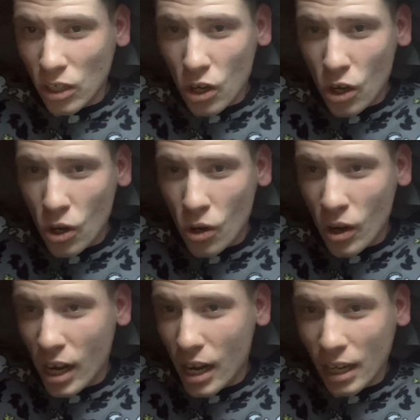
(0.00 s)
oh,
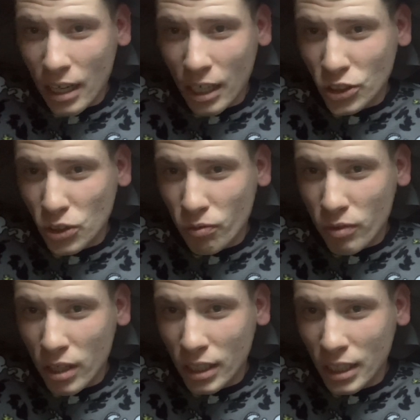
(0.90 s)
haha, so
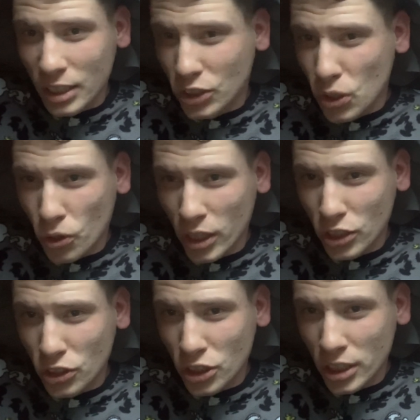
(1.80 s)
funny, so
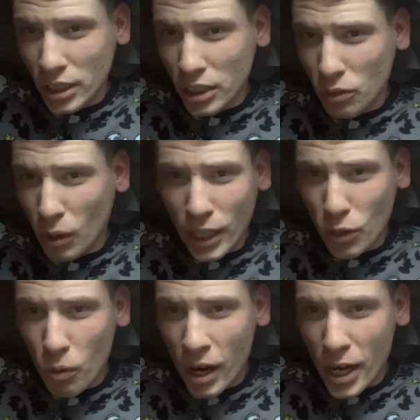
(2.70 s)
cringy.
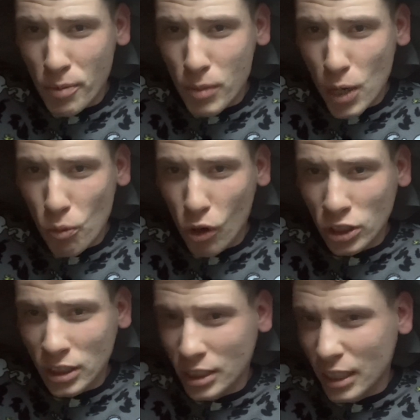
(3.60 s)
Like, why am I
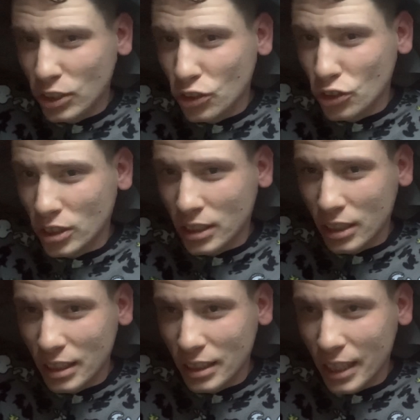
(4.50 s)
watching this? I should just
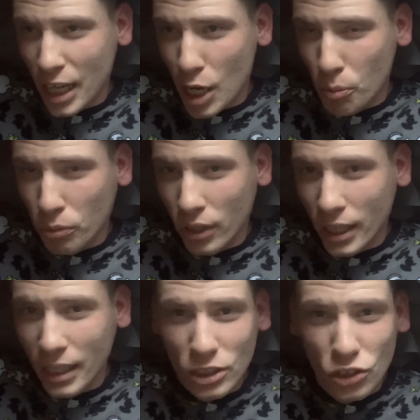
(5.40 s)
delete the app,
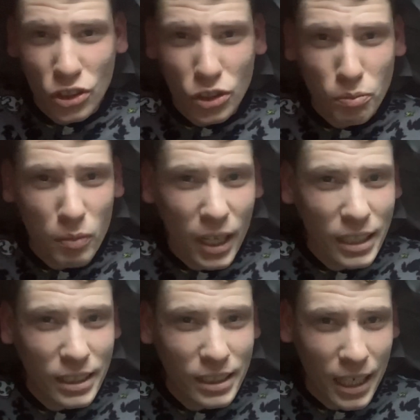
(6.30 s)
right? It just
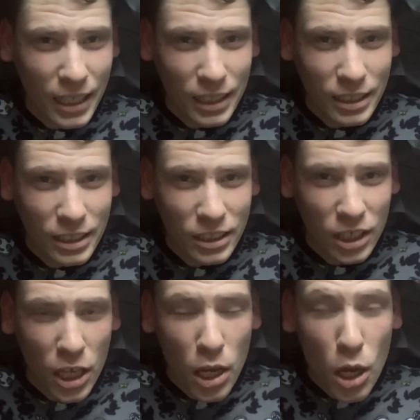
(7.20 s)
makes sense.
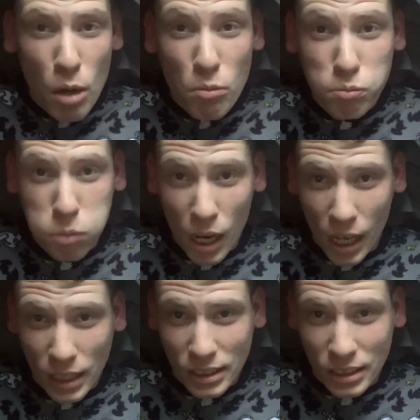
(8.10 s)

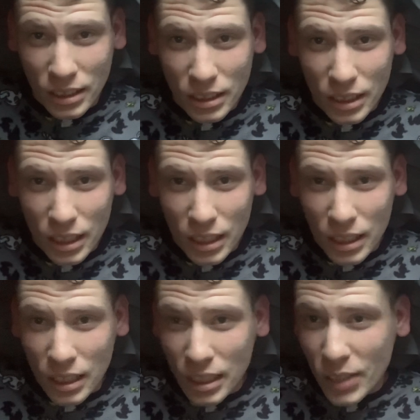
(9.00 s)
But
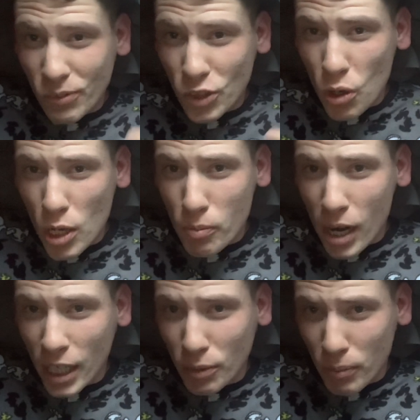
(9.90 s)
even though it
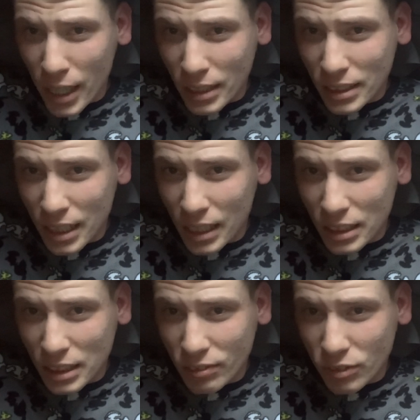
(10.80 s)
might make
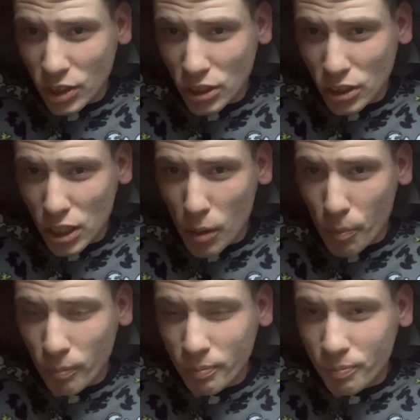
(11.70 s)
sense for
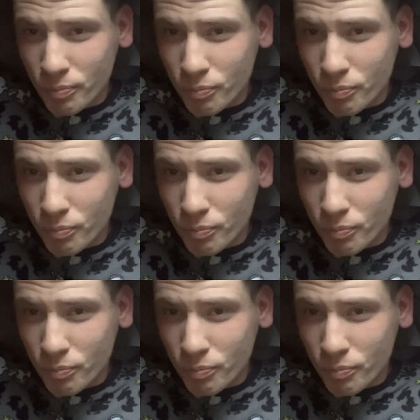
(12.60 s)
some,